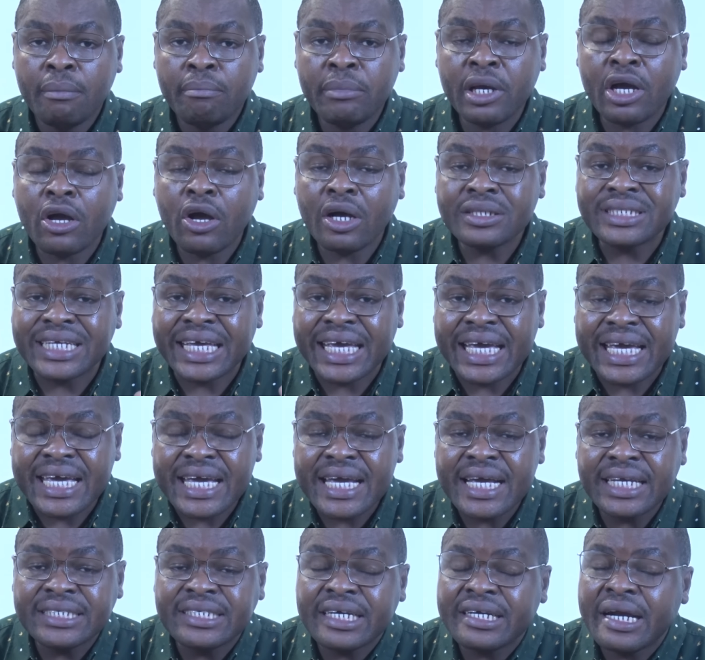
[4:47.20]
because
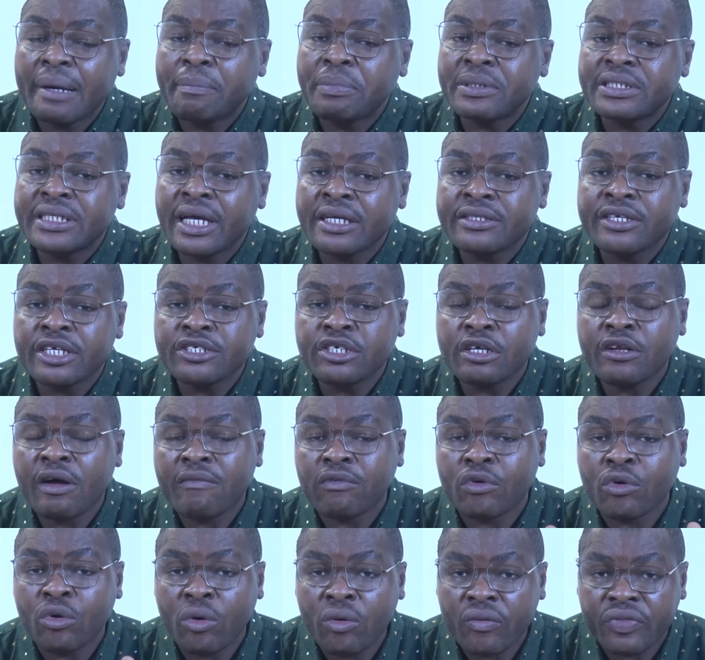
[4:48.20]
key is a representation
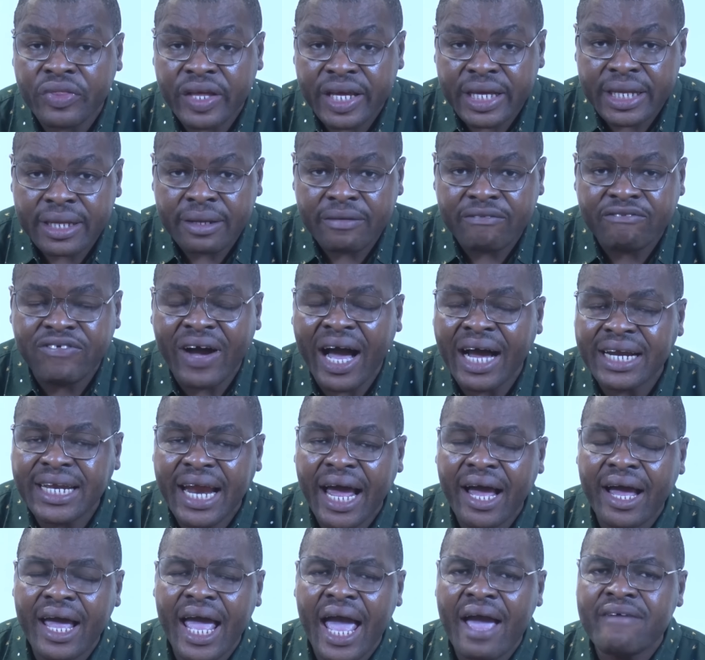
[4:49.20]
of good thing.
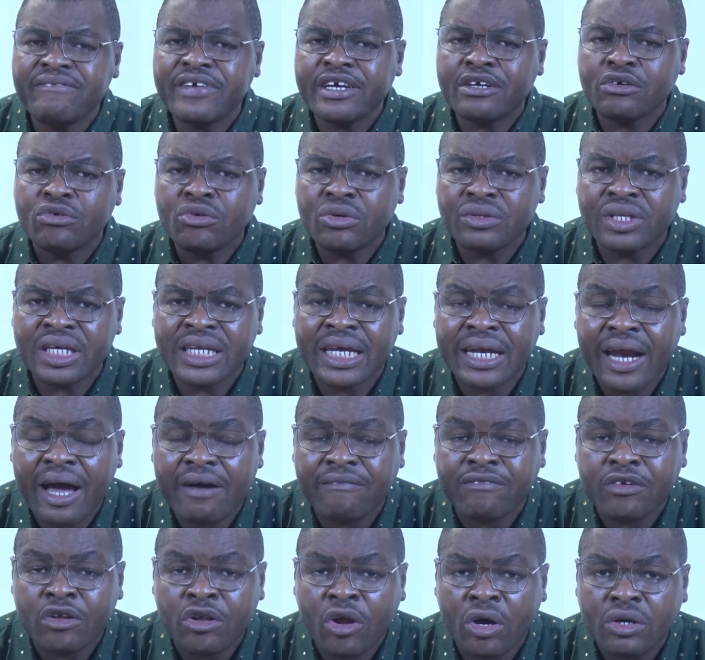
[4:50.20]
Father, every good thing that I
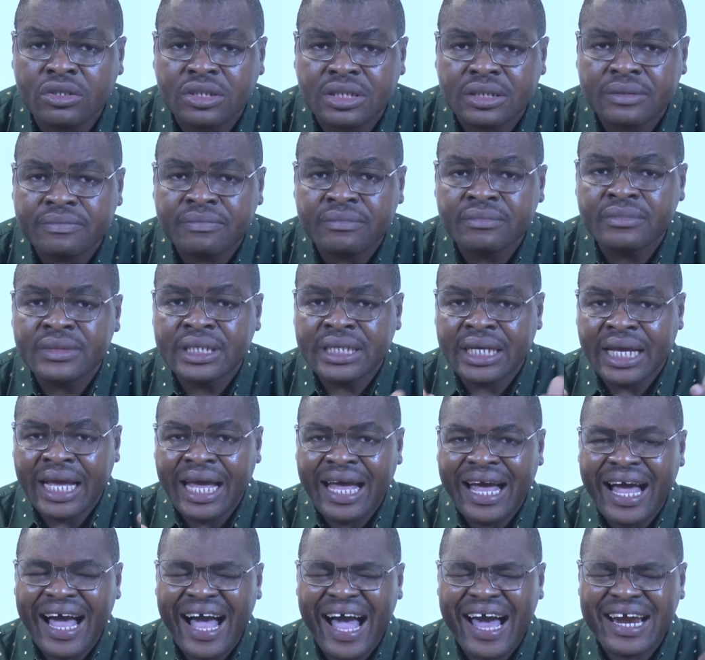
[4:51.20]
have lost,
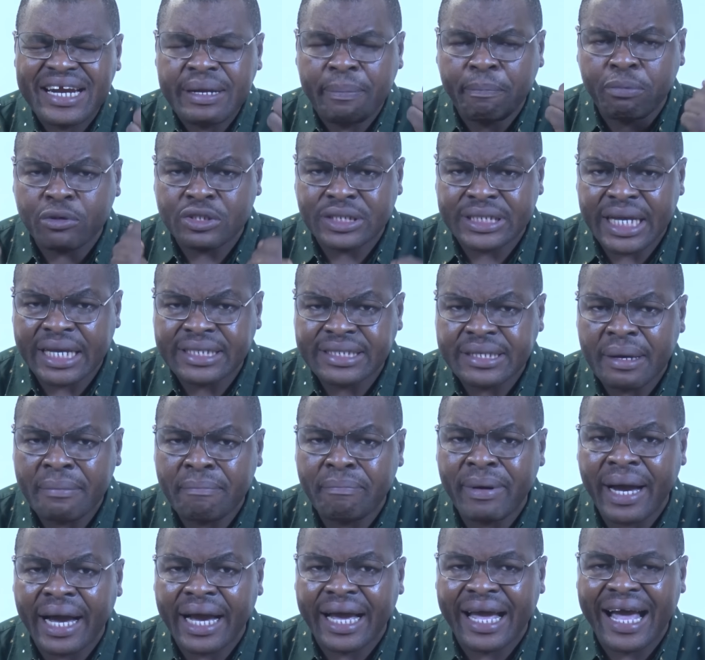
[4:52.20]
I repossess them
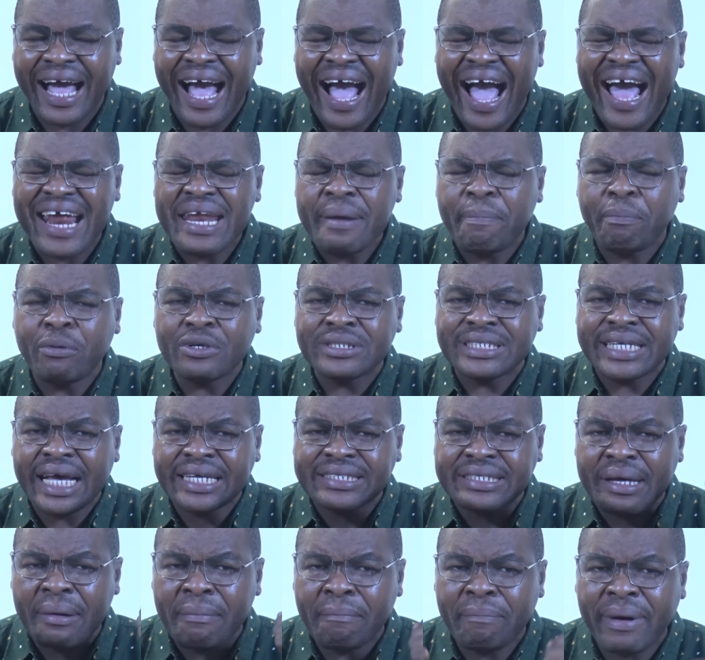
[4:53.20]
back. I
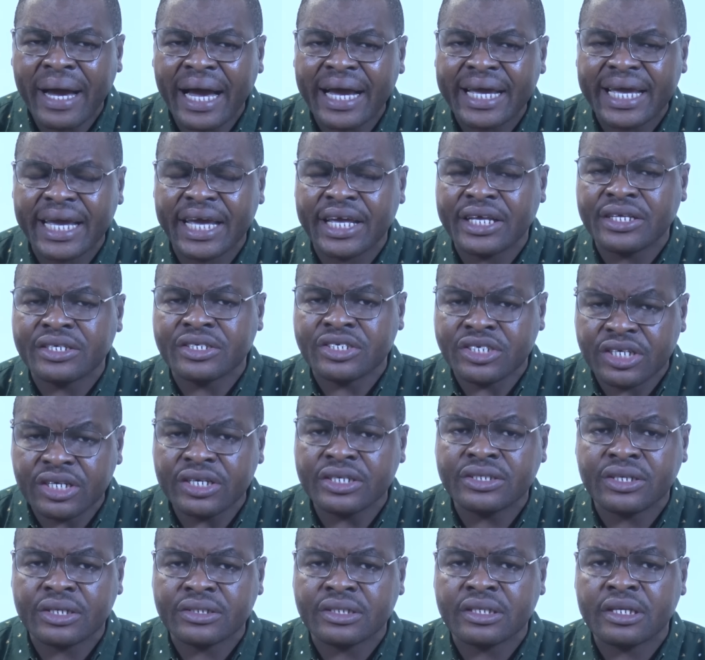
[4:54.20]
repossess them back in
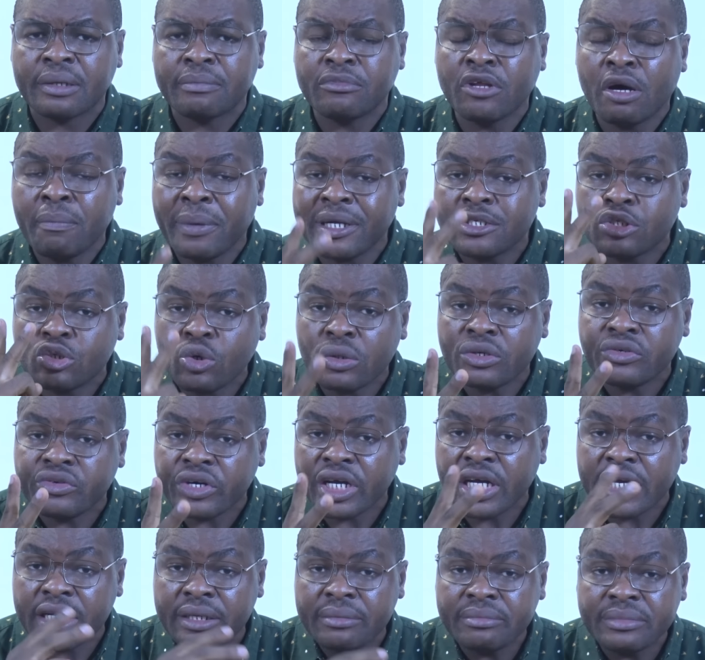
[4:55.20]
Jesus' name. Number two
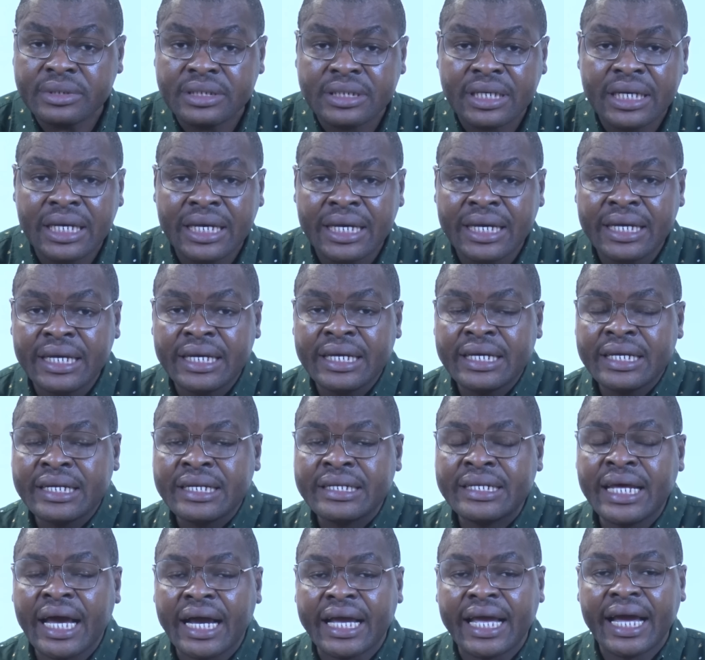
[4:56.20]
dreams
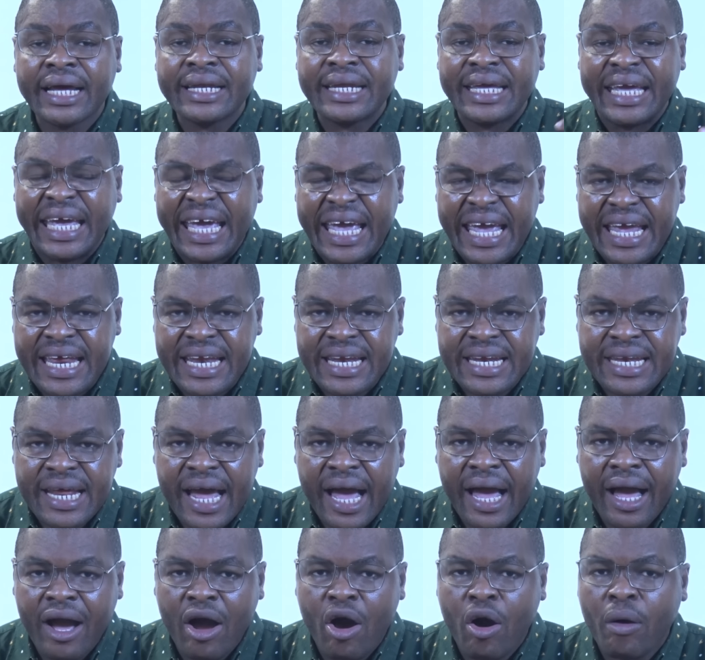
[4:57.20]
that can
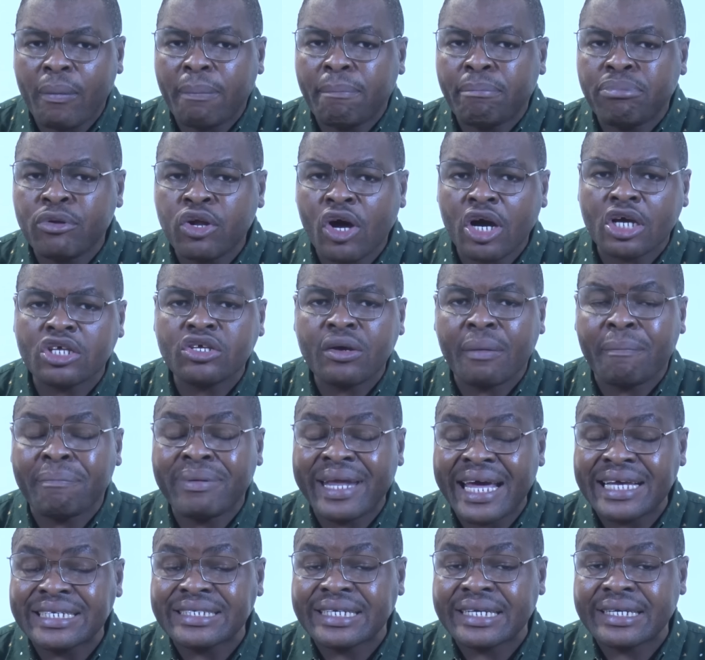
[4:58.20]
hinder or block your
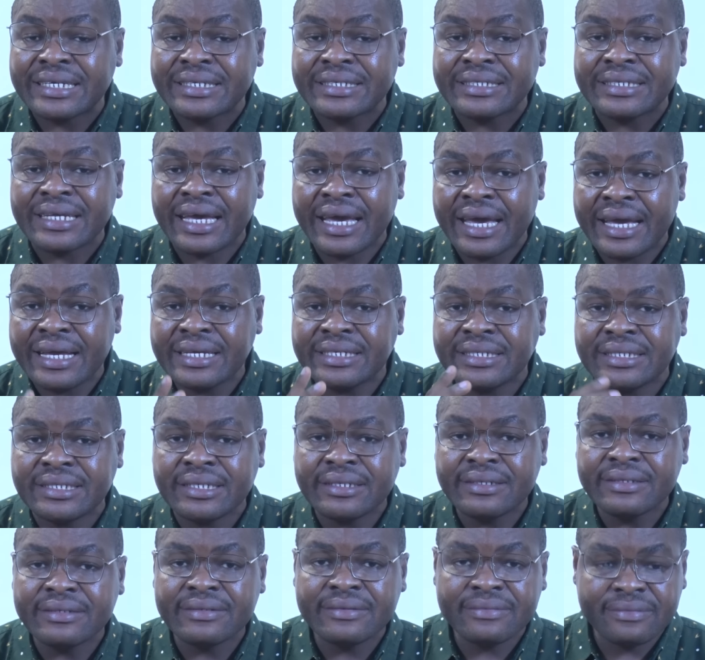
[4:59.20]
blessings is